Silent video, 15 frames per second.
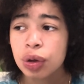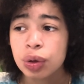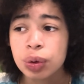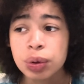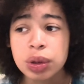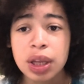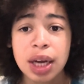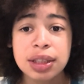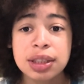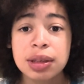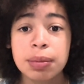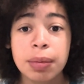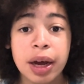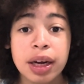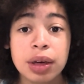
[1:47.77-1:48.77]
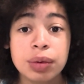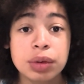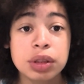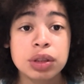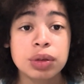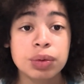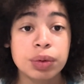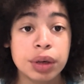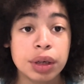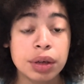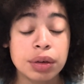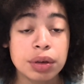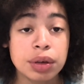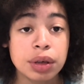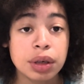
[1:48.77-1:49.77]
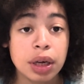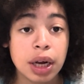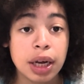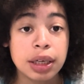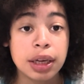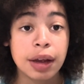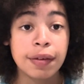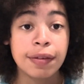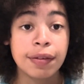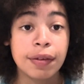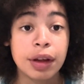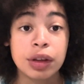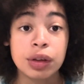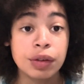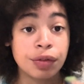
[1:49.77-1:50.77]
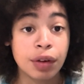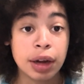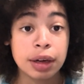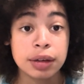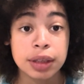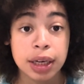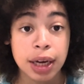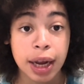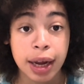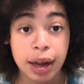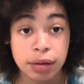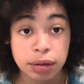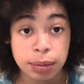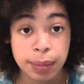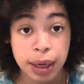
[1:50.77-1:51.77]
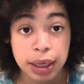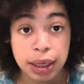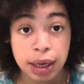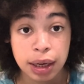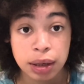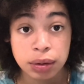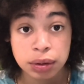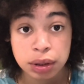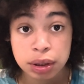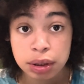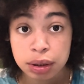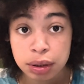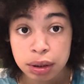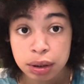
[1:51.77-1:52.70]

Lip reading: you thought somebody was the real and you found out they like everybody else?